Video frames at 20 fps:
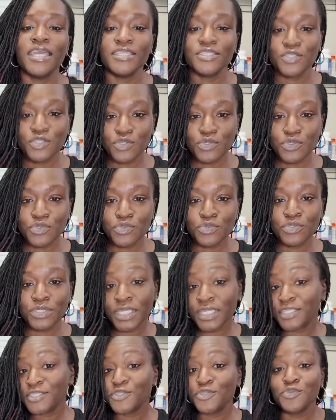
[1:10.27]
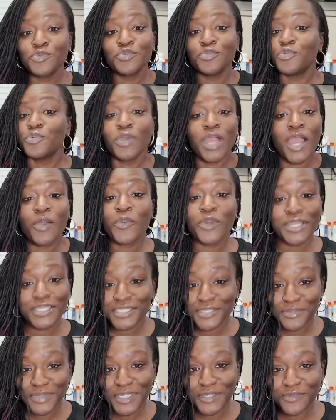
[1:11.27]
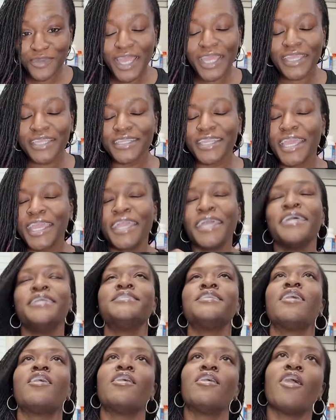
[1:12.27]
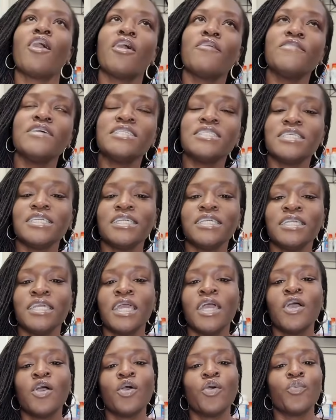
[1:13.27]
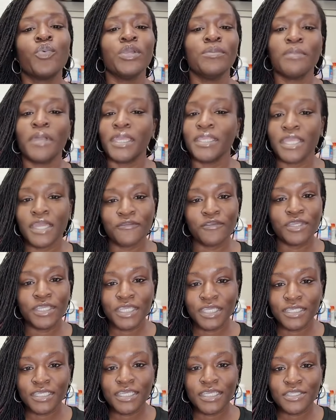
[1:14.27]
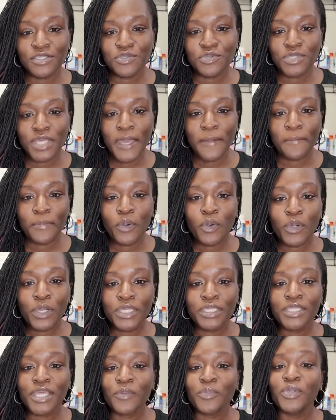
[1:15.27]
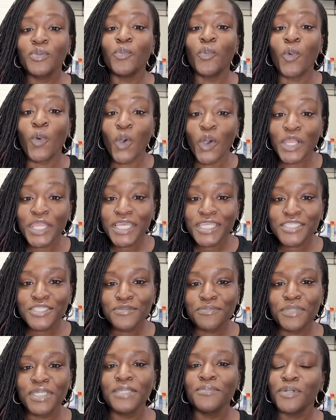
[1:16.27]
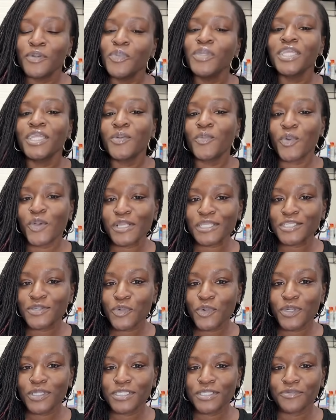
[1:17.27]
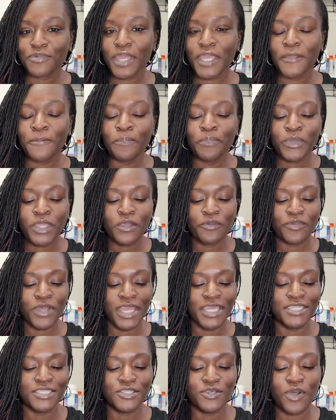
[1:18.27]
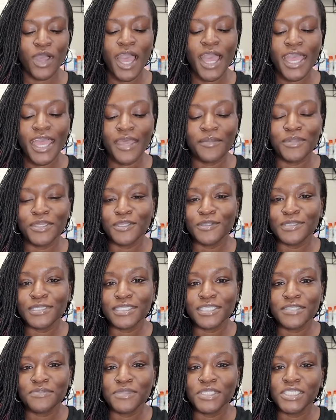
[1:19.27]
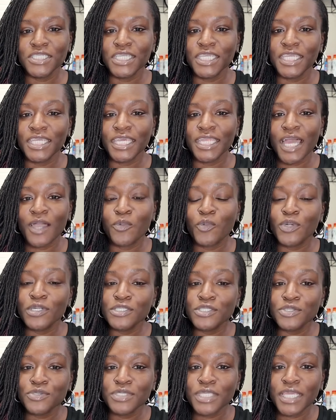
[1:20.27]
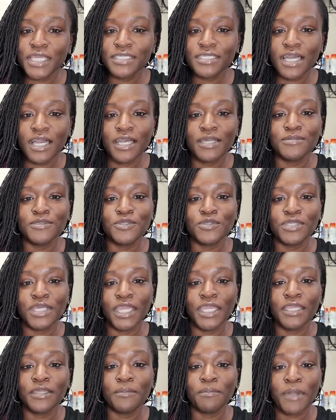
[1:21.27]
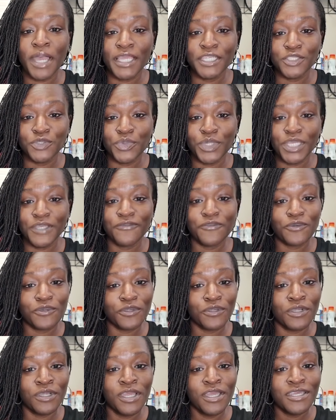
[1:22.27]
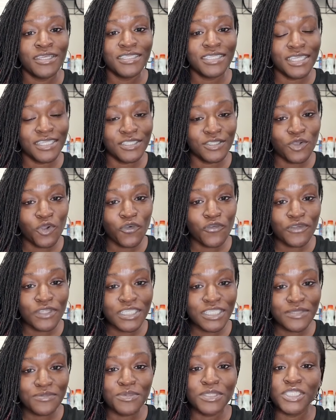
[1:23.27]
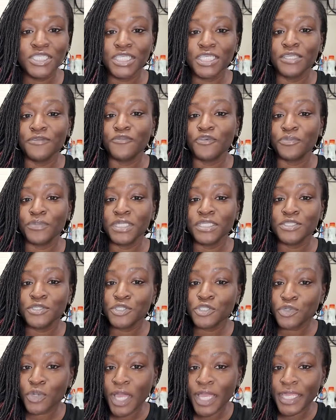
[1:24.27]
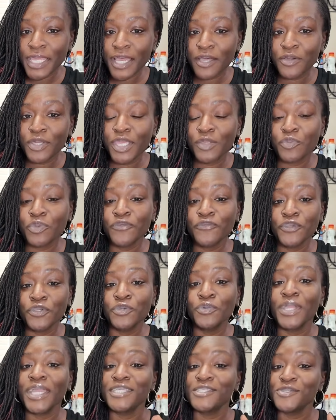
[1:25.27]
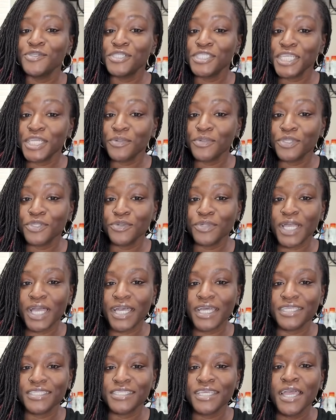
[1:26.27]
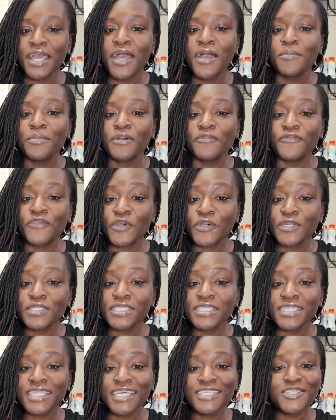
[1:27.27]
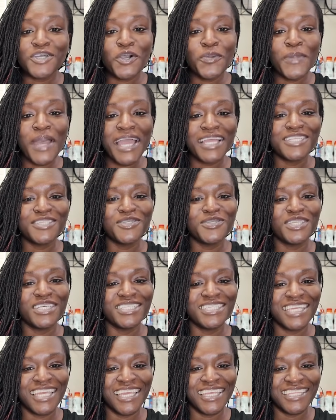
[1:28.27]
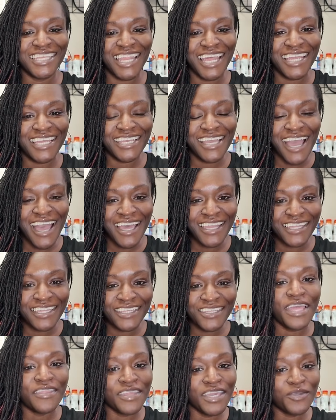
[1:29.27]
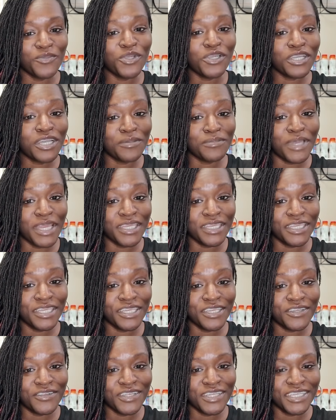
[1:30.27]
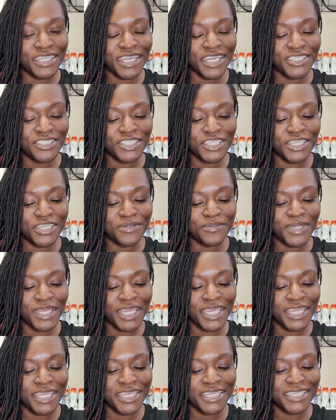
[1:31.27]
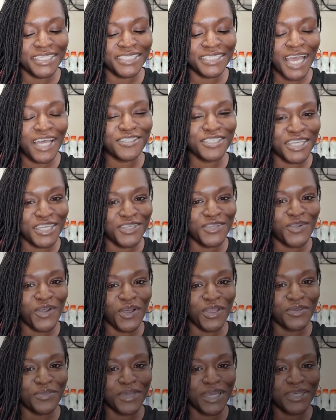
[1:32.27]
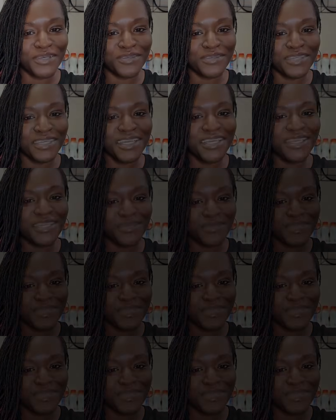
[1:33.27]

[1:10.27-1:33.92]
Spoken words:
to get it to where I want it to be, right? And obviously, we may never get it to that point that we want it to be, but we can work towards it, right? Right. So I have been using this machine, and I want to take time to thank Mychway for sending over this machine for me to try out and review and to share with you guys. But first, let's go back to the day that I got it, and then we'll come back here and catch up, and I'll tell you all about the